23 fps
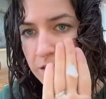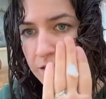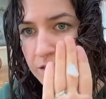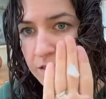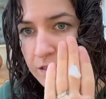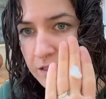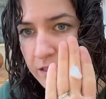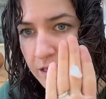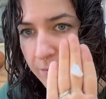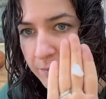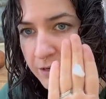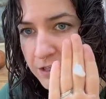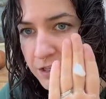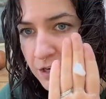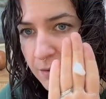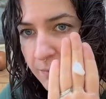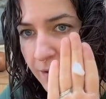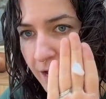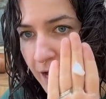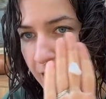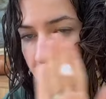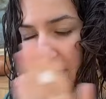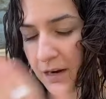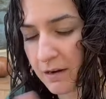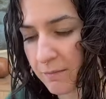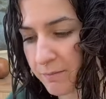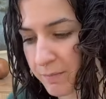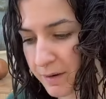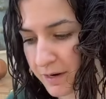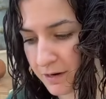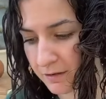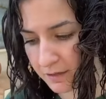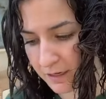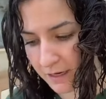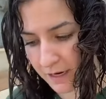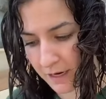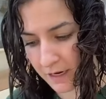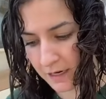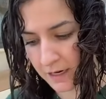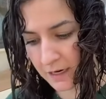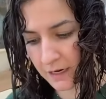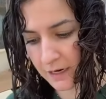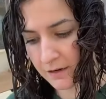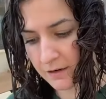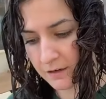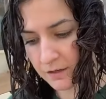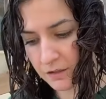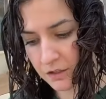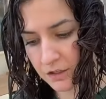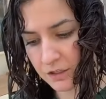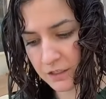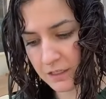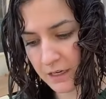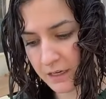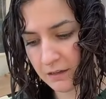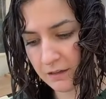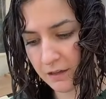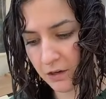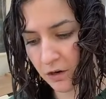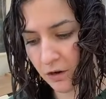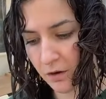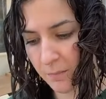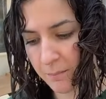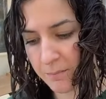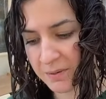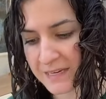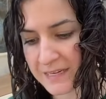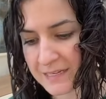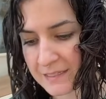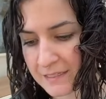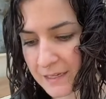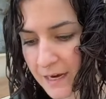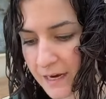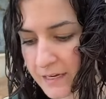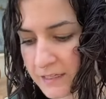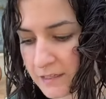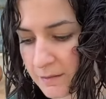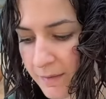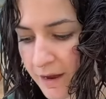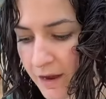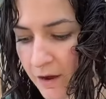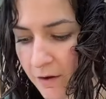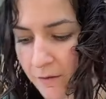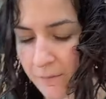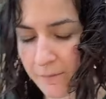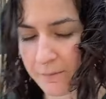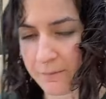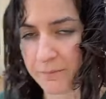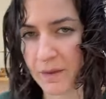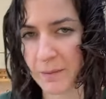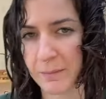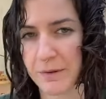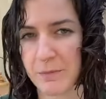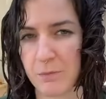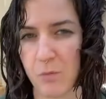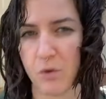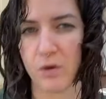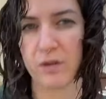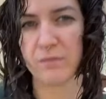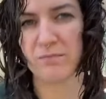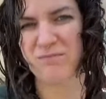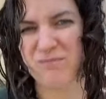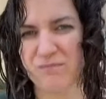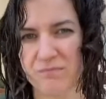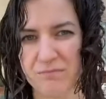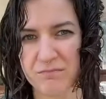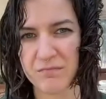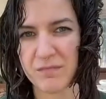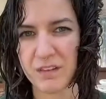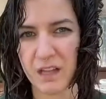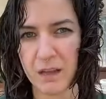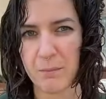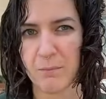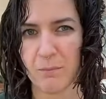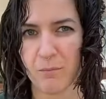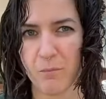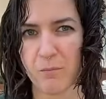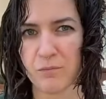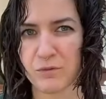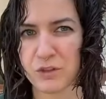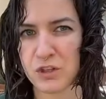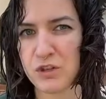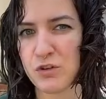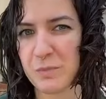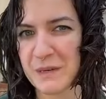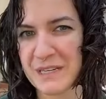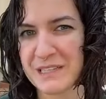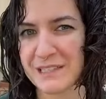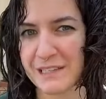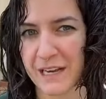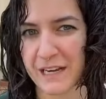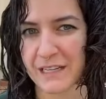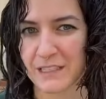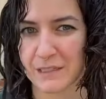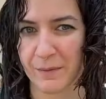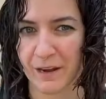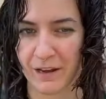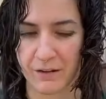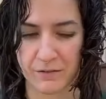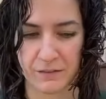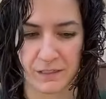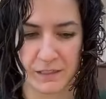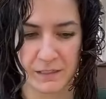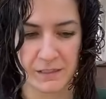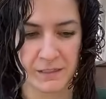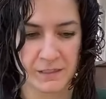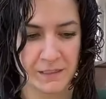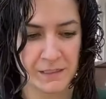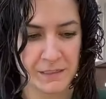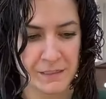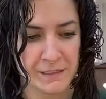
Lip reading: See how much I'm adding? Barely any. Just like a little pea-size amount, maybe more. 2 pea-size amounts.